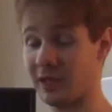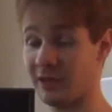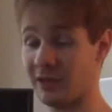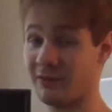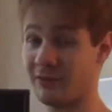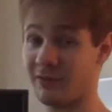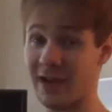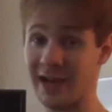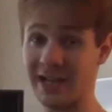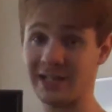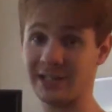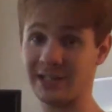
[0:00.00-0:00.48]

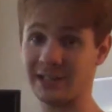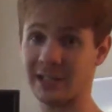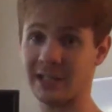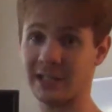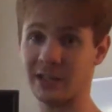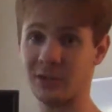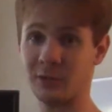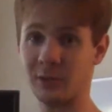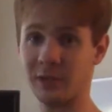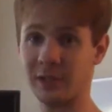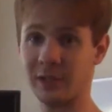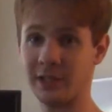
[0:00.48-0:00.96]
advice I
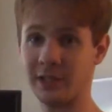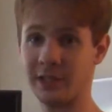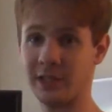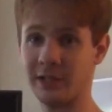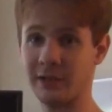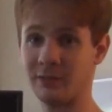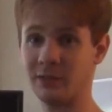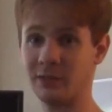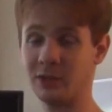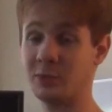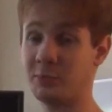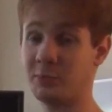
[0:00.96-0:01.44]
can really
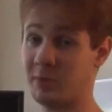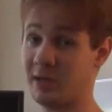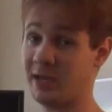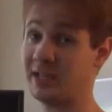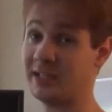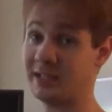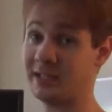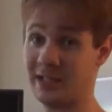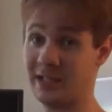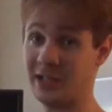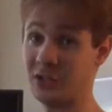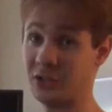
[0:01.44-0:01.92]
give is to
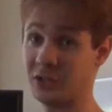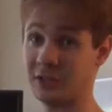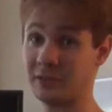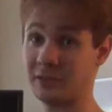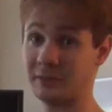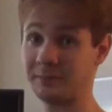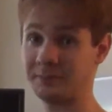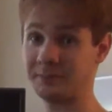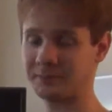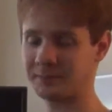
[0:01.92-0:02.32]
pay attention.